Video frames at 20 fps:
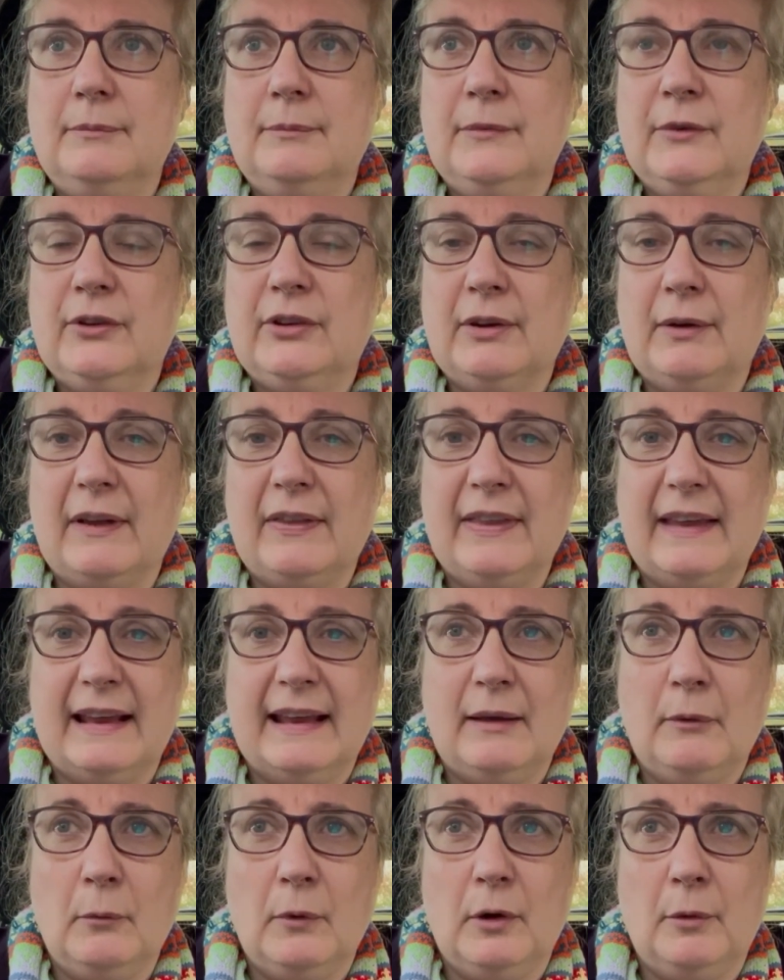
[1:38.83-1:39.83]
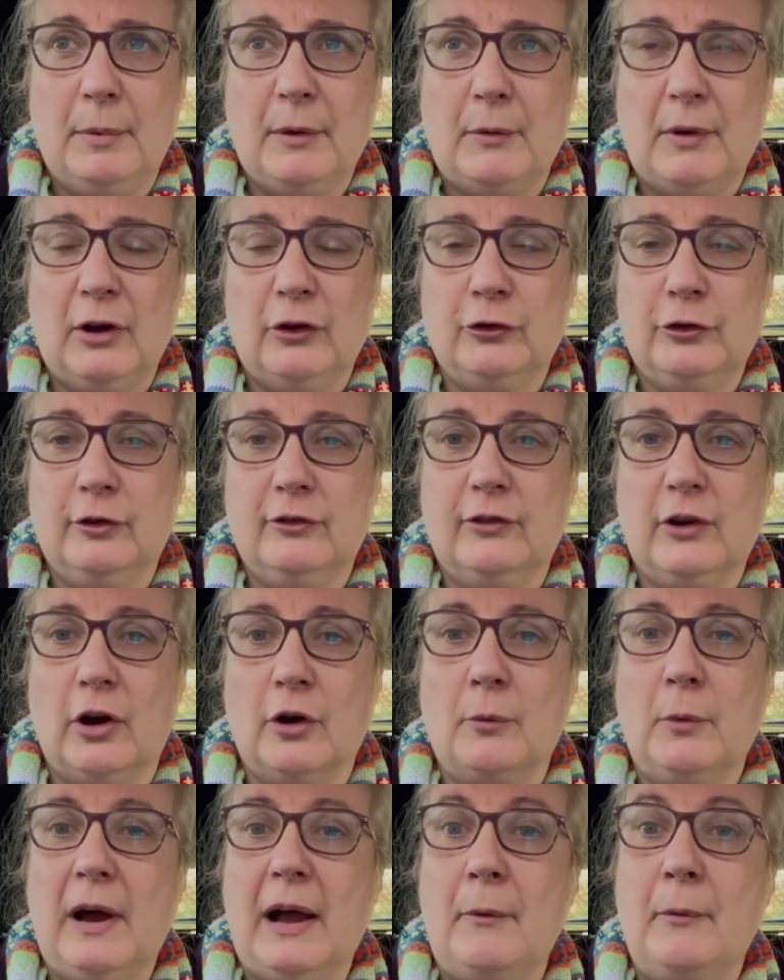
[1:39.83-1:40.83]
So I think it will be quite a short
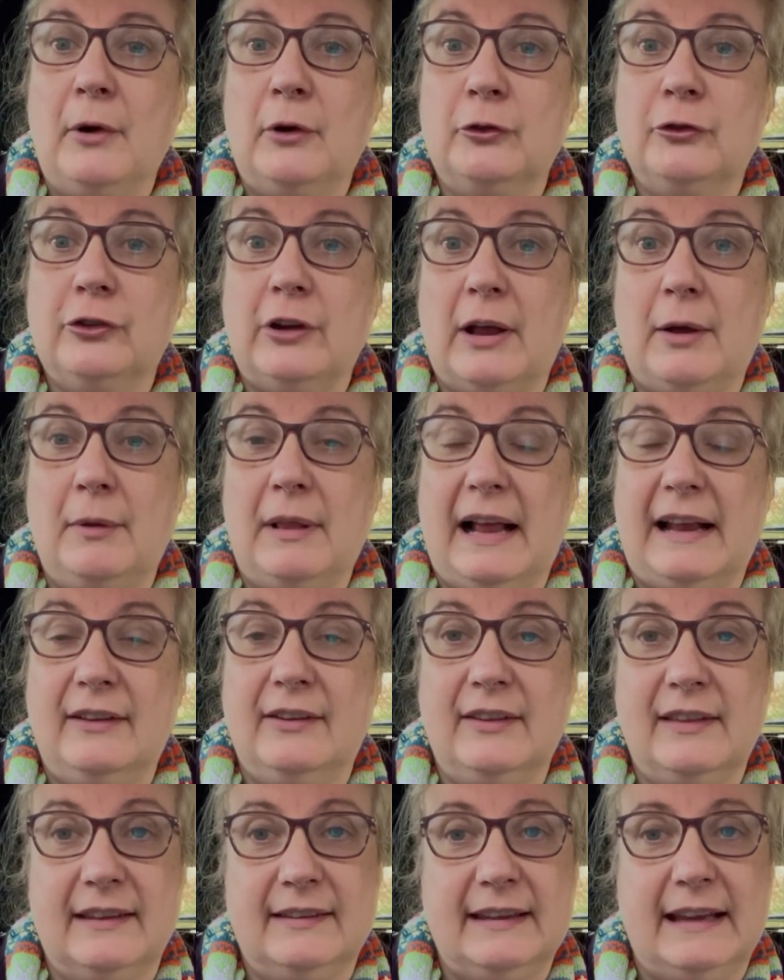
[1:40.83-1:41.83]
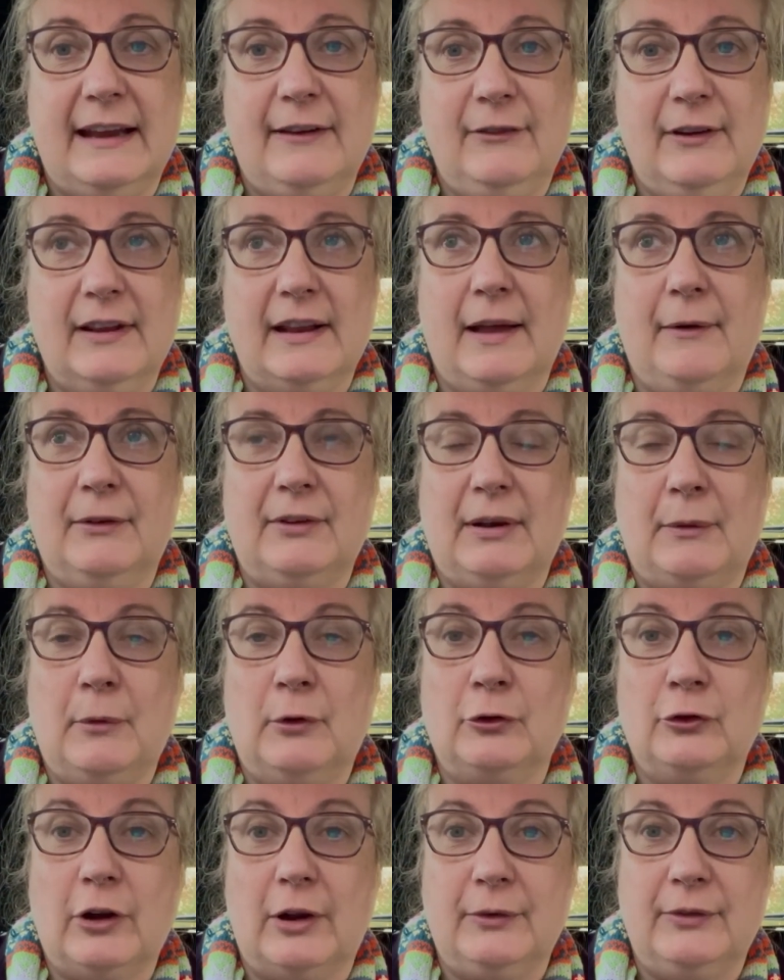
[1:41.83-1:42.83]
vlog. What I will show later this evening, though, is I will
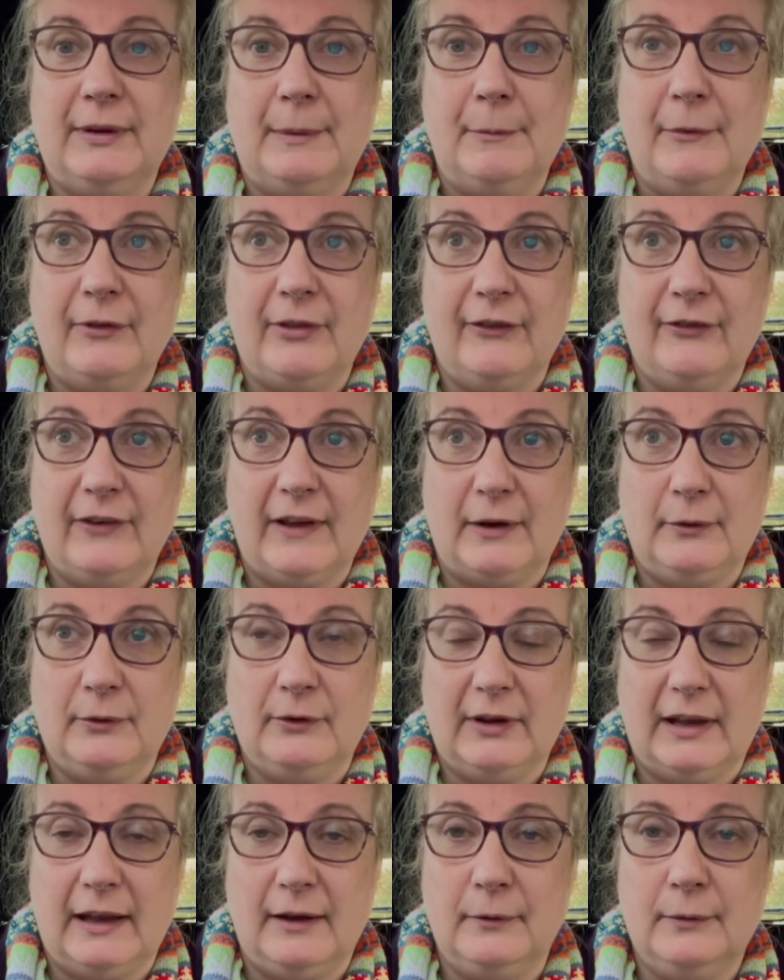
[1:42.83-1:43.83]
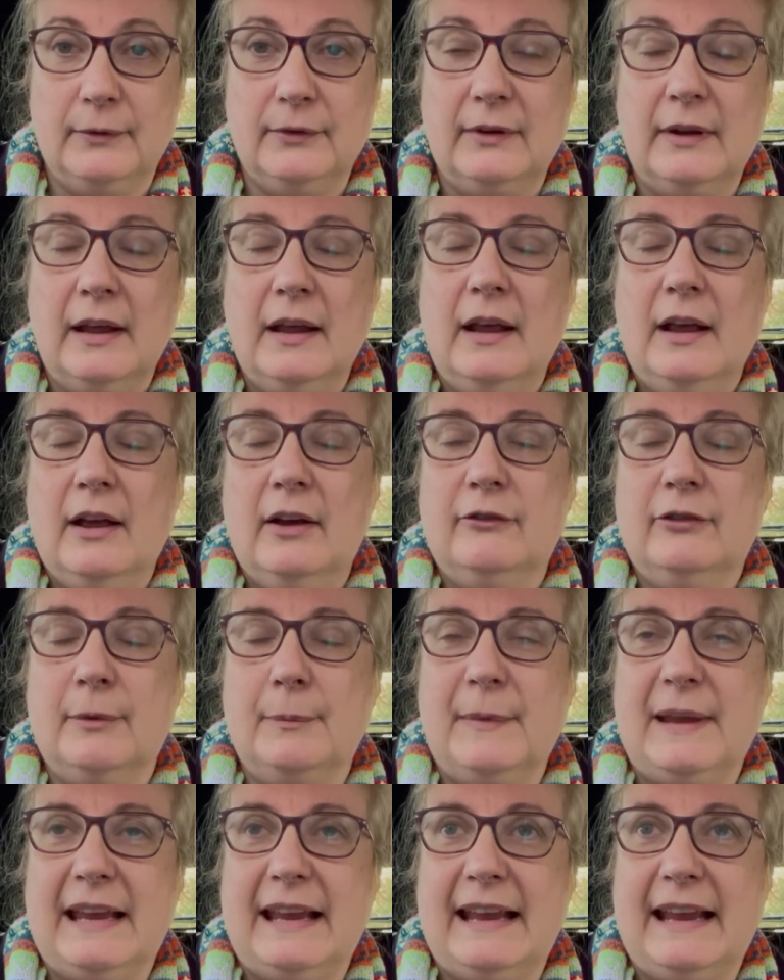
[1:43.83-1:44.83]
show some of the photos from
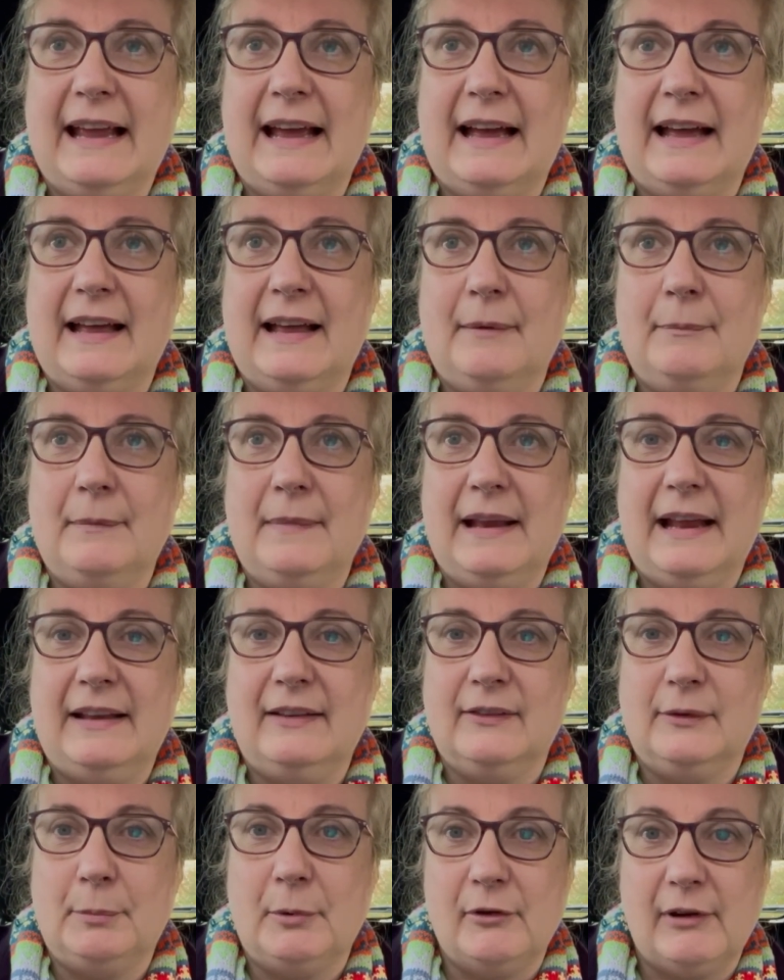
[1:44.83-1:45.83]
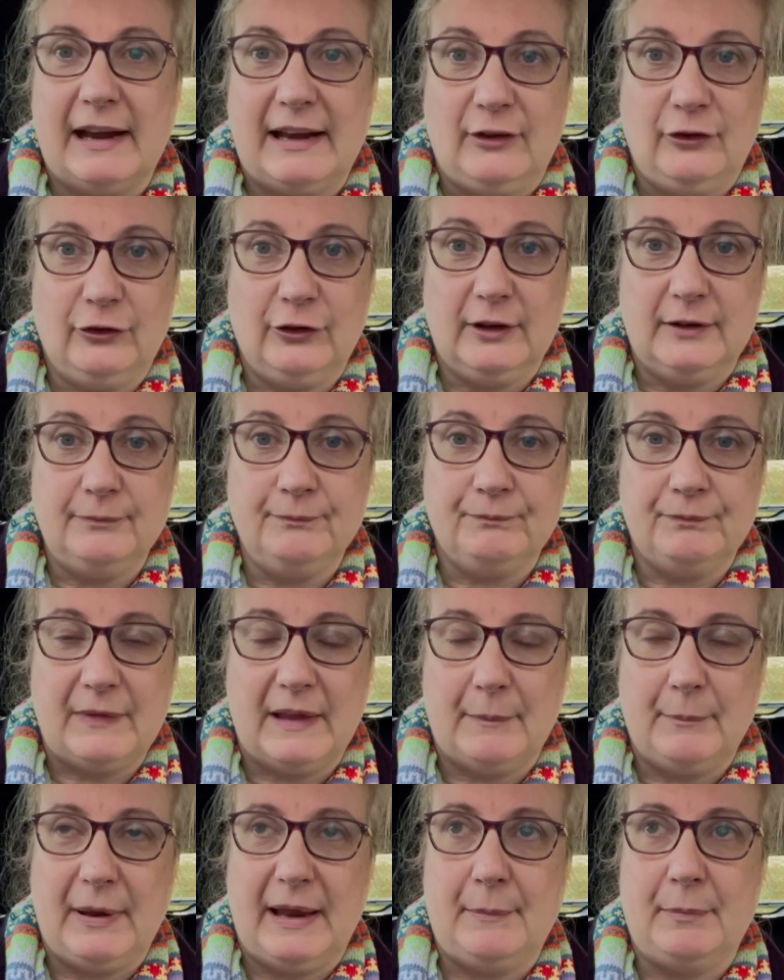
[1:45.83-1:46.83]
the inspiration
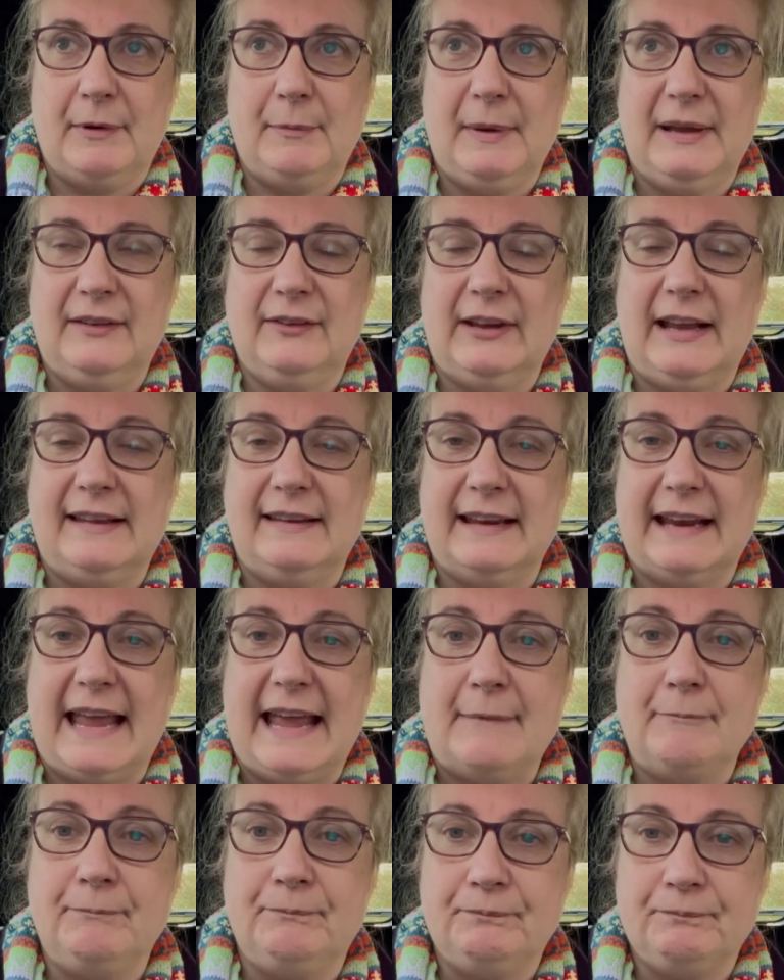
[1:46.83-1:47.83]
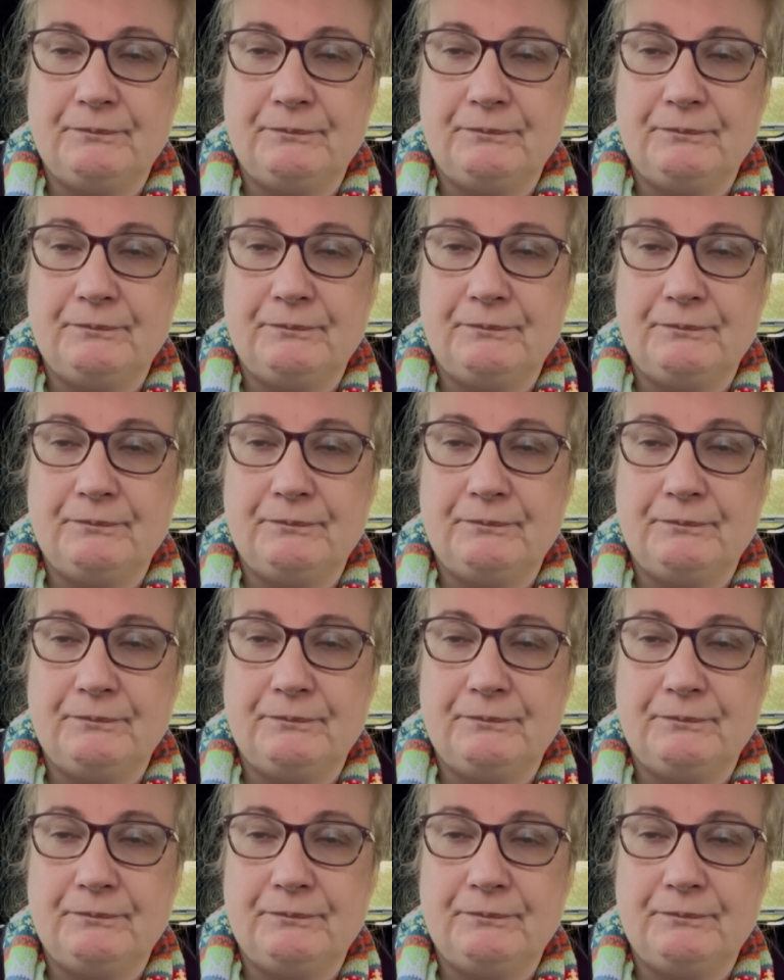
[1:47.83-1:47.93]
that people have been sending in.